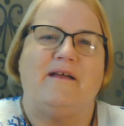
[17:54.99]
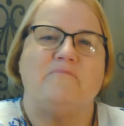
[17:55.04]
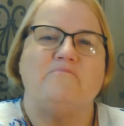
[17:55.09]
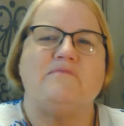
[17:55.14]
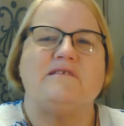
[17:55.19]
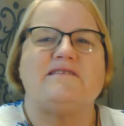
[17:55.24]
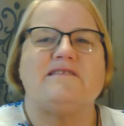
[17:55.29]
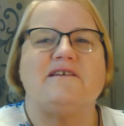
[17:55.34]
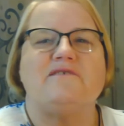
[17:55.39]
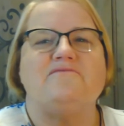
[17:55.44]

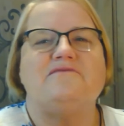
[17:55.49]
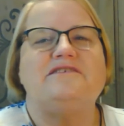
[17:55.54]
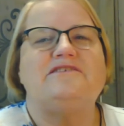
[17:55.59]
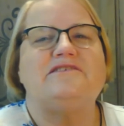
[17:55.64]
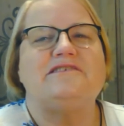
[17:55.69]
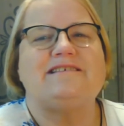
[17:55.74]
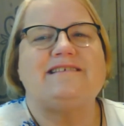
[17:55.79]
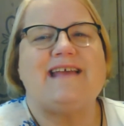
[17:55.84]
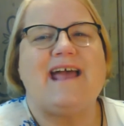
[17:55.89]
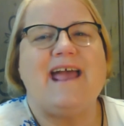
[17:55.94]
But they were
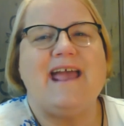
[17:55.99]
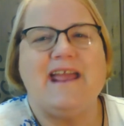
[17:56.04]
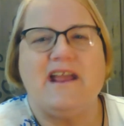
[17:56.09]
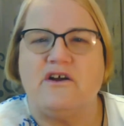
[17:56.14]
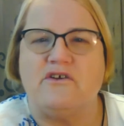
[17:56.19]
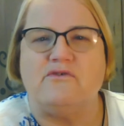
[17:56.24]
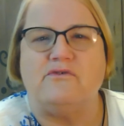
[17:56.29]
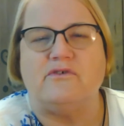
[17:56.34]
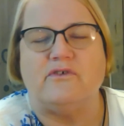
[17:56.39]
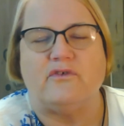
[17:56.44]
just
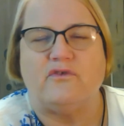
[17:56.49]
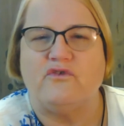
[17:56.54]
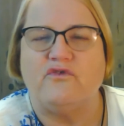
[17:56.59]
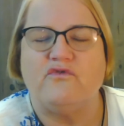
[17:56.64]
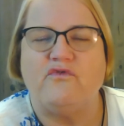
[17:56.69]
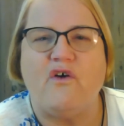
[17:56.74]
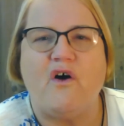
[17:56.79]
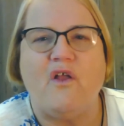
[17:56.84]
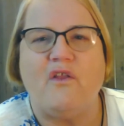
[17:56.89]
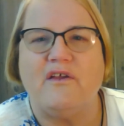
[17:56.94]
acorns
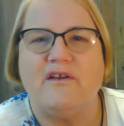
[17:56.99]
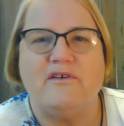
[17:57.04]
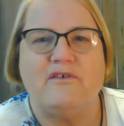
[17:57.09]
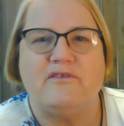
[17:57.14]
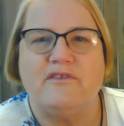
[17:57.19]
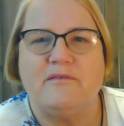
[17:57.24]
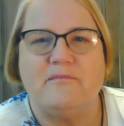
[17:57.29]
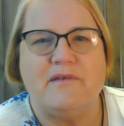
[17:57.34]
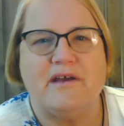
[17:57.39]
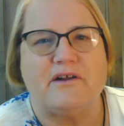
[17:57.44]
falling
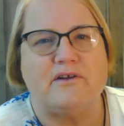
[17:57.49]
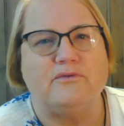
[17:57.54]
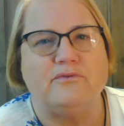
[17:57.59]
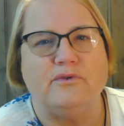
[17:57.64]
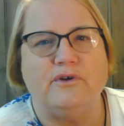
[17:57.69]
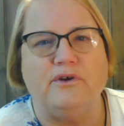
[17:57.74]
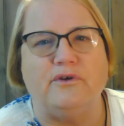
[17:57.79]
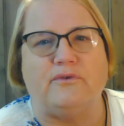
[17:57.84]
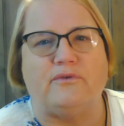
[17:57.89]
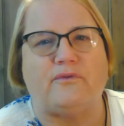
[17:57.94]
on the metal
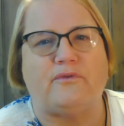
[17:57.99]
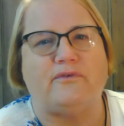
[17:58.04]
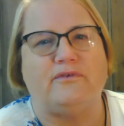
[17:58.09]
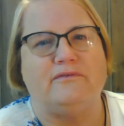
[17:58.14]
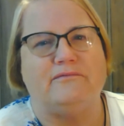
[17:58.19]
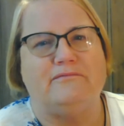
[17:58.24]
roof.